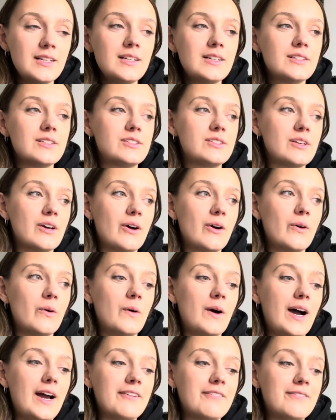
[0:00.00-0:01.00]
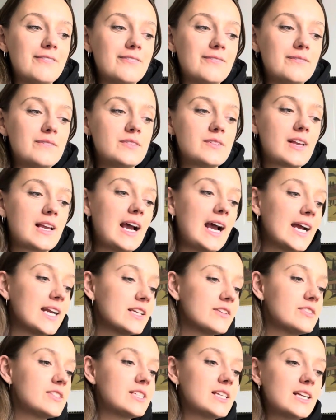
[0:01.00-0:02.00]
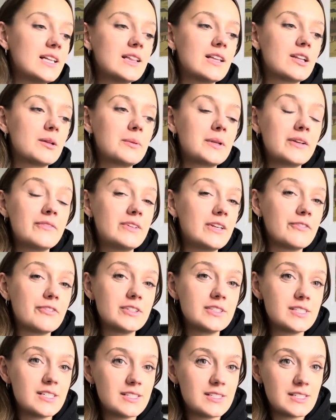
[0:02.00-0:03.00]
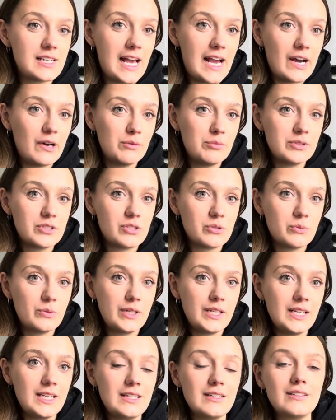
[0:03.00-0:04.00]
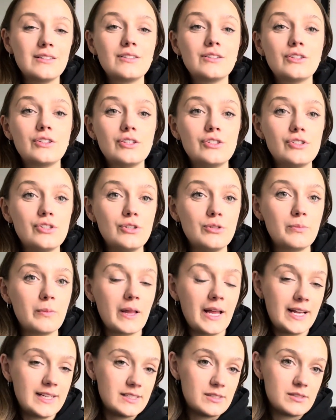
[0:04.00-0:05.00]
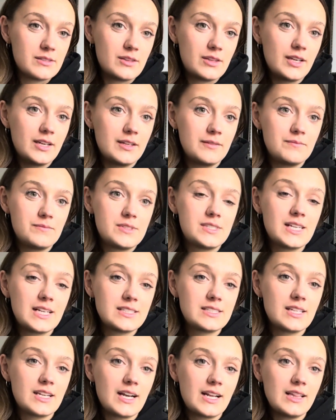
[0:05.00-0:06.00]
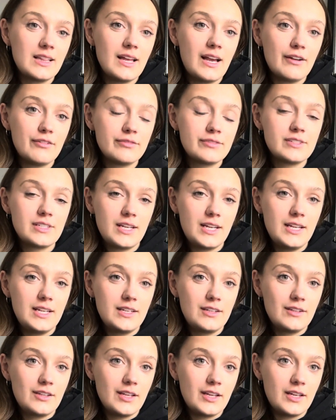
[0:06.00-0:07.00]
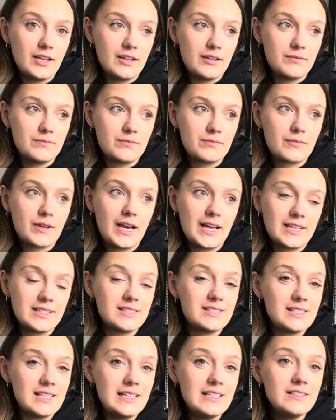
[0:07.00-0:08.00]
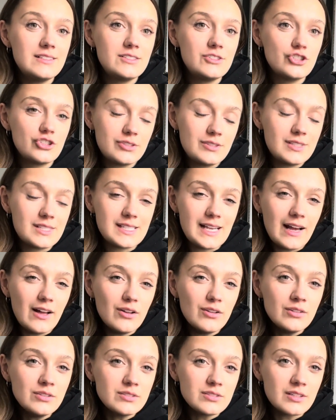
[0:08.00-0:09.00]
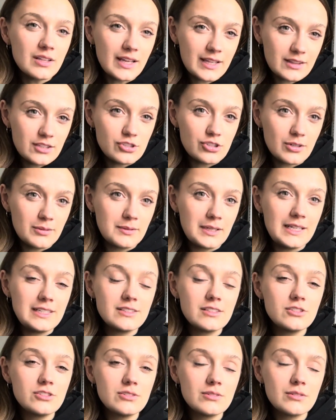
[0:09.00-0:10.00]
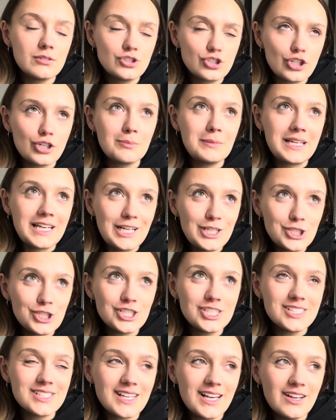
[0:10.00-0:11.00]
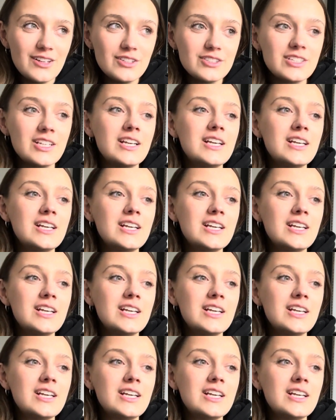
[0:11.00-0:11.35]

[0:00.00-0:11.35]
So I kind of see a little bit of differences now between the 2 plants, the 6 that I left in the kind of seed cells, like the germination cells,